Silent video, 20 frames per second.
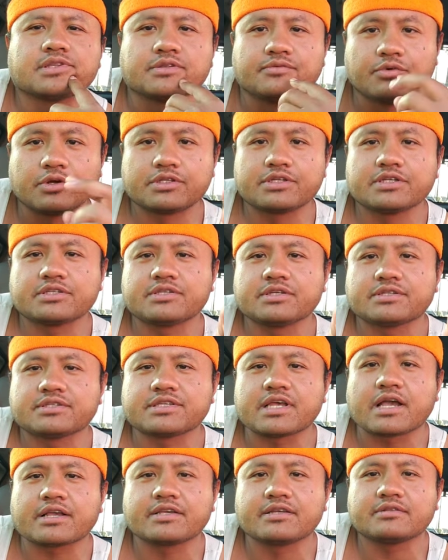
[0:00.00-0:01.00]
which is the
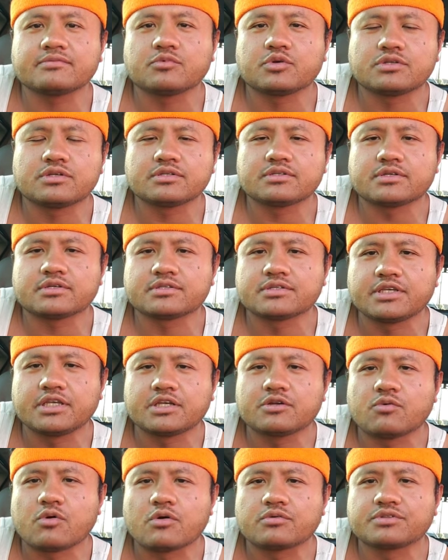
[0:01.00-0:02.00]
second, which is a
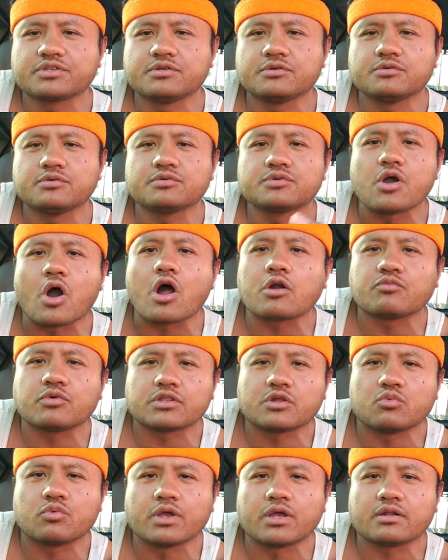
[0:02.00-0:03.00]
sequel to Gone
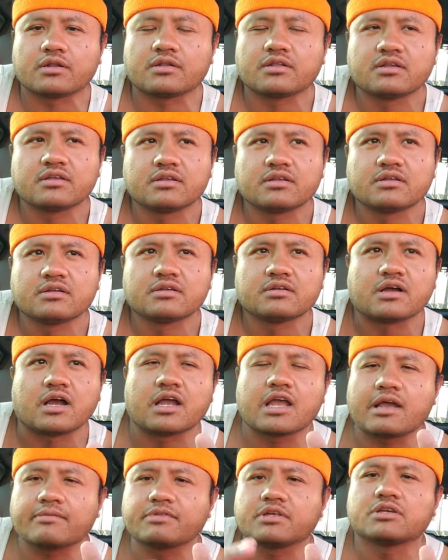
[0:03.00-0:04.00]
with the Wind.
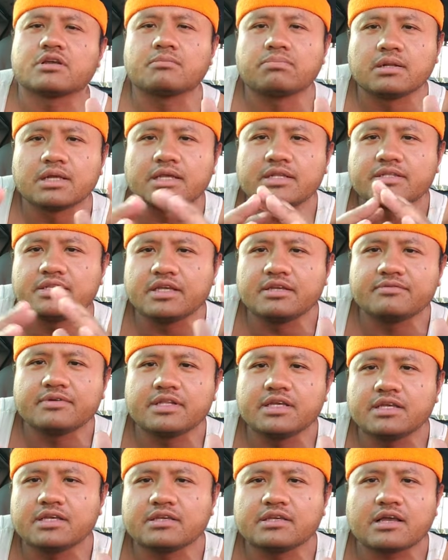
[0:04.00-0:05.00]
I have the complete
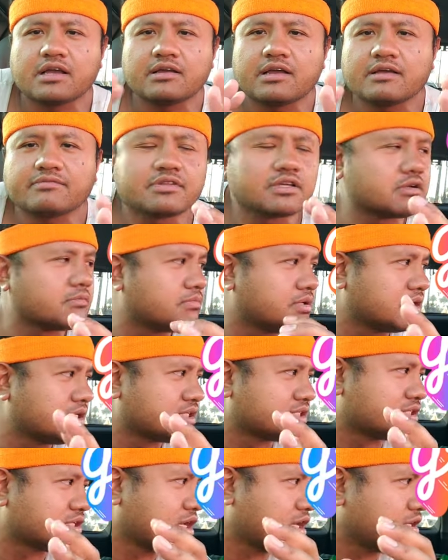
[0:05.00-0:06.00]
DVD. I have the
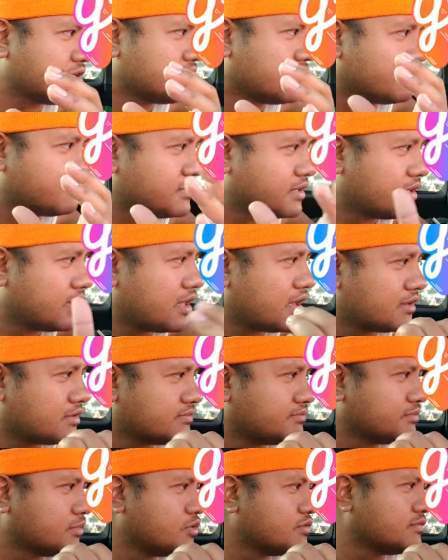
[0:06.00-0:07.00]
complete set of that
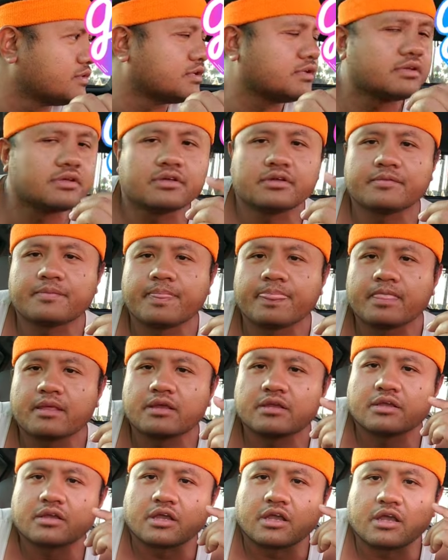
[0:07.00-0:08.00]
movie.
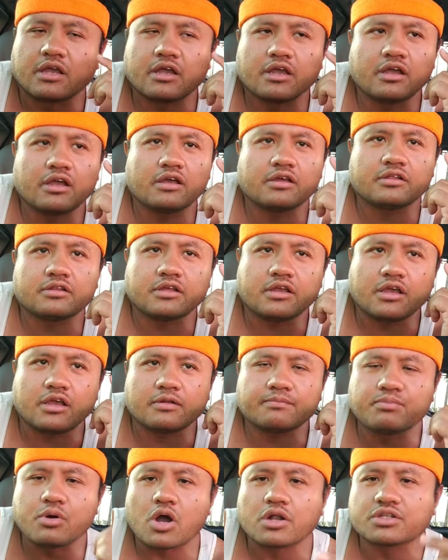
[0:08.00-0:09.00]
And
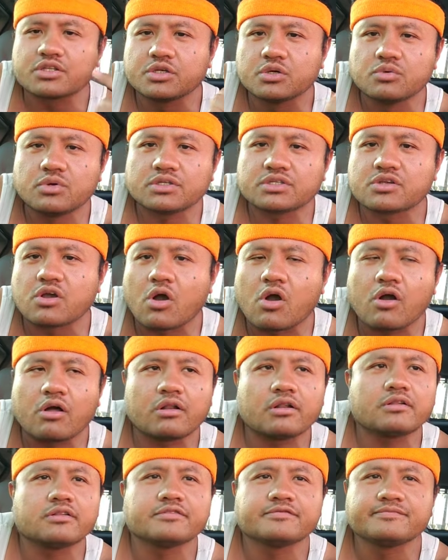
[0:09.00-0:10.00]
and part two is
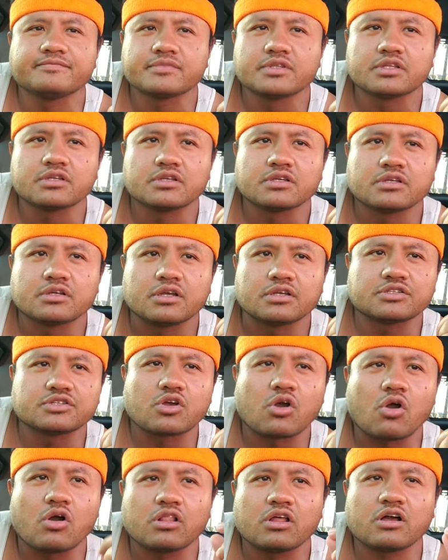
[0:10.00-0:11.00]
called, it's
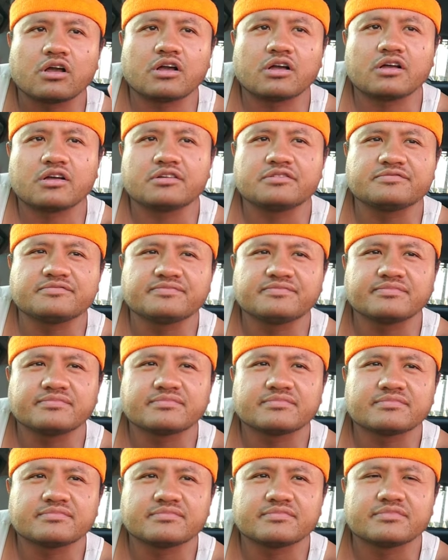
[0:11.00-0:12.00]
called uh,
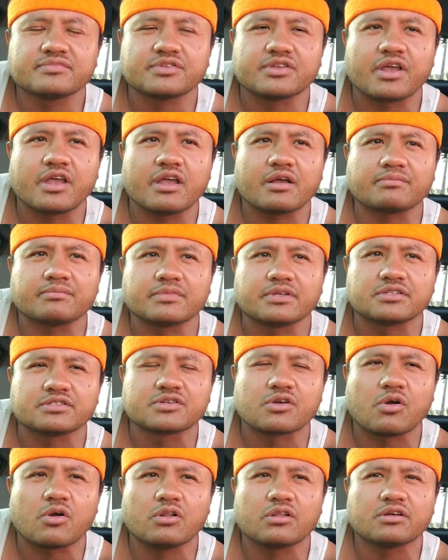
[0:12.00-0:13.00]
damn, it's
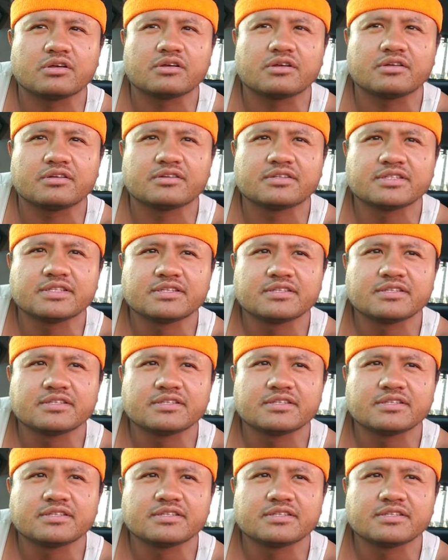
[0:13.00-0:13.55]
called uh,